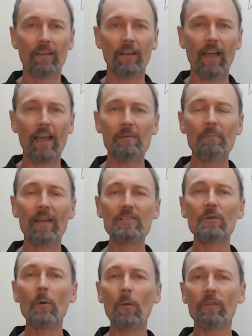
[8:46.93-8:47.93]
and imagine
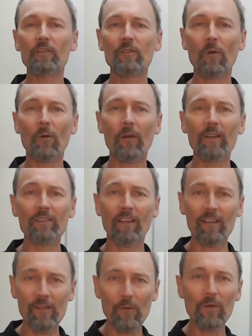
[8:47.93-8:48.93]
all the stories
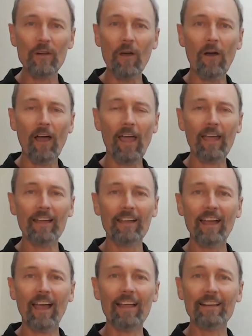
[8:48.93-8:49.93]
that you and I
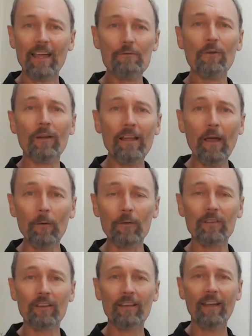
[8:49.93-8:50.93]
and everyone
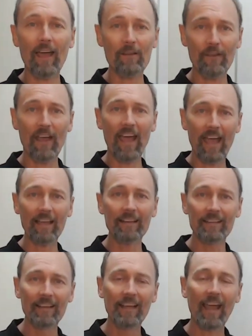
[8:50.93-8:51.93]
else have had
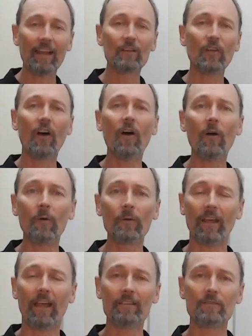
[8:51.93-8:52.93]
and told
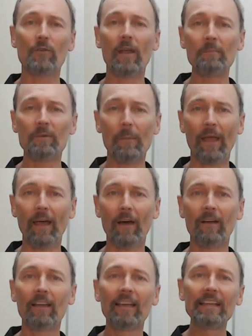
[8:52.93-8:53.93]
and dreamt
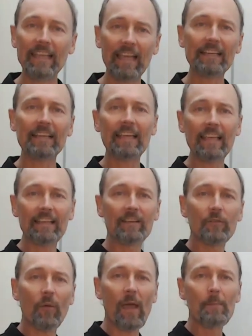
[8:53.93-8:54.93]
about getting
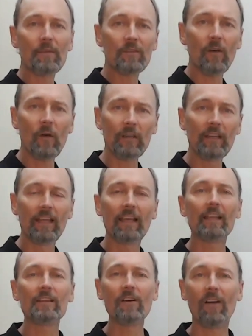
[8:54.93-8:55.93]
into Amazon
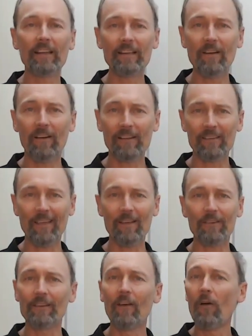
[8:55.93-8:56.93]
in
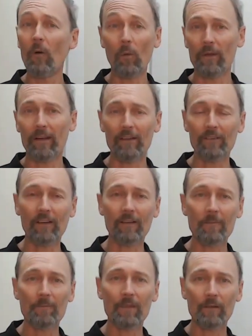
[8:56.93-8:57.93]
1997 or whatever,
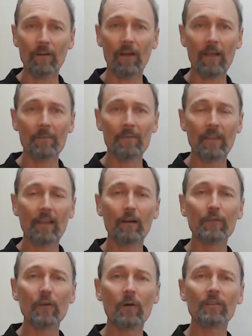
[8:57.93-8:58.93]
right? Of
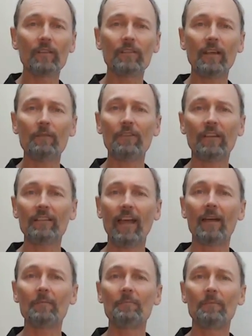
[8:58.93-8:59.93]
course, it's something
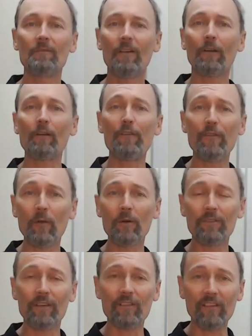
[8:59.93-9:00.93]
that very few of
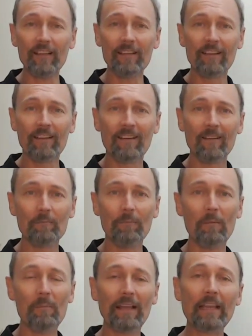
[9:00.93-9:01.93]
us did, but
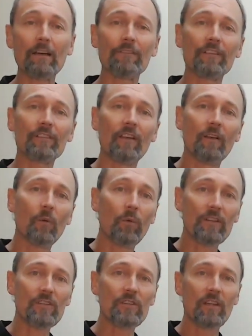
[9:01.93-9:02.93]
many of us
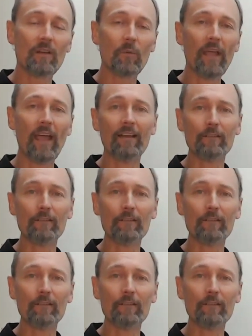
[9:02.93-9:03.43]
wish we had the